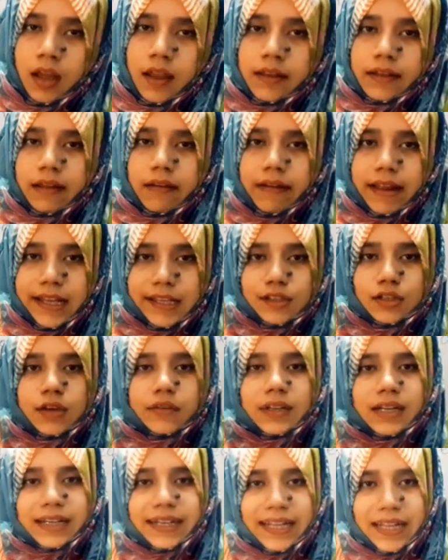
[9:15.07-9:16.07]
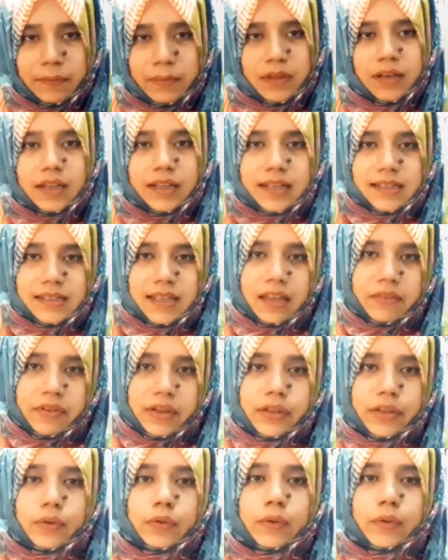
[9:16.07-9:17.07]
The rest of the table is
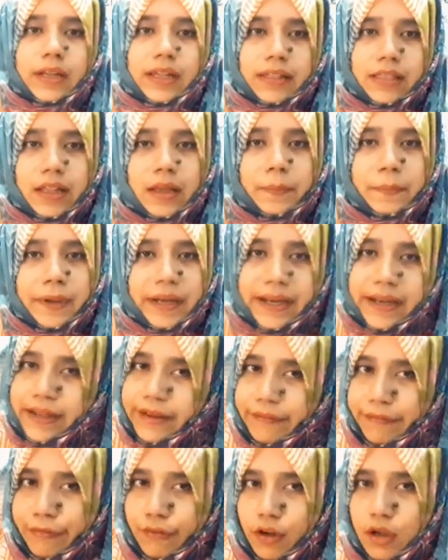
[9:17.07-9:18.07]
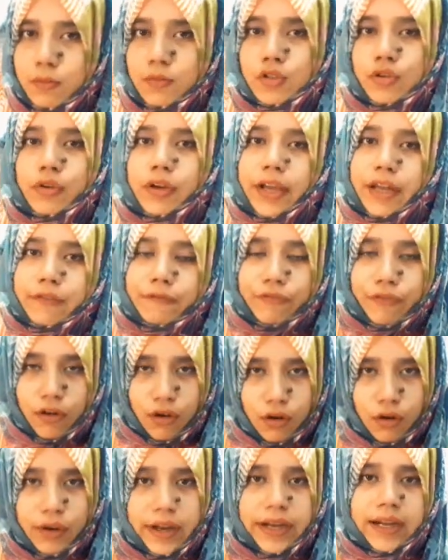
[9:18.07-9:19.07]
given you in the PDF form, so you can
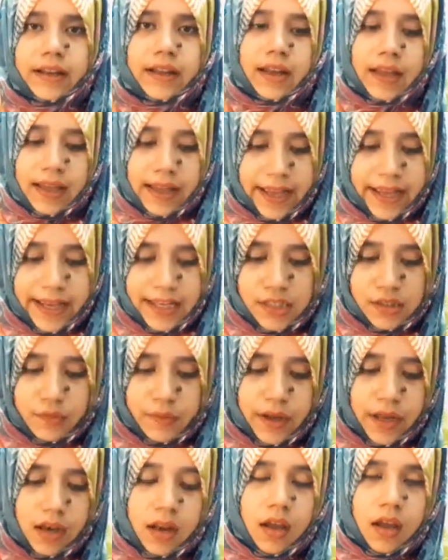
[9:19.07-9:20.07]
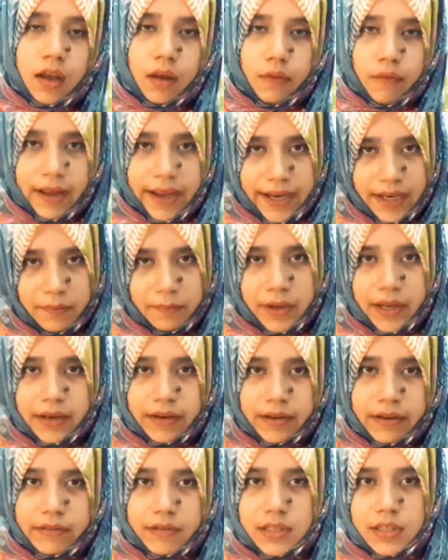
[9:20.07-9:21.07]
follow it as well. Right,
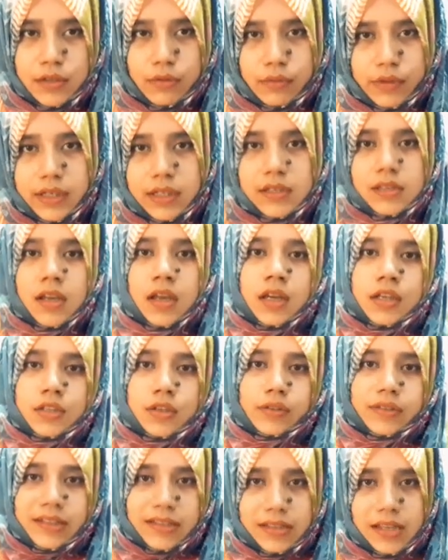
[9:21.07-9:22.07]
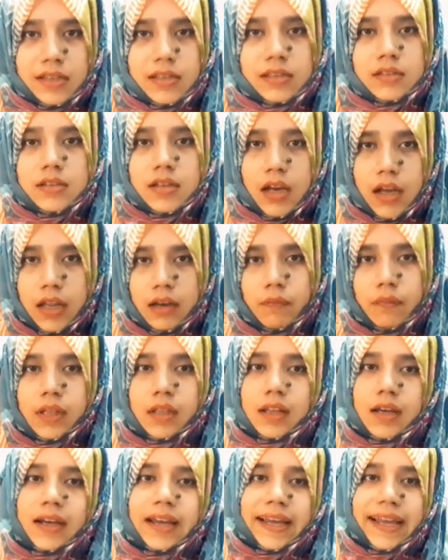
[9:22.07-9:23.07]
my dear students? So this is done
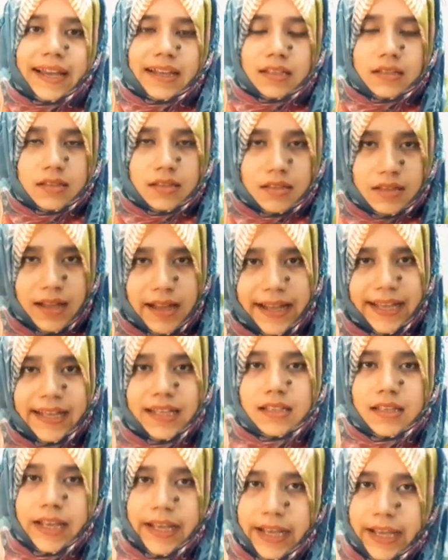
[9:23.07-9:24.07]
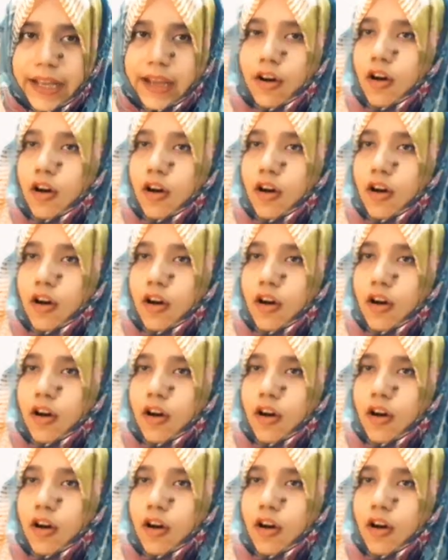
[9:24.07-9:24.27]
with the exercise A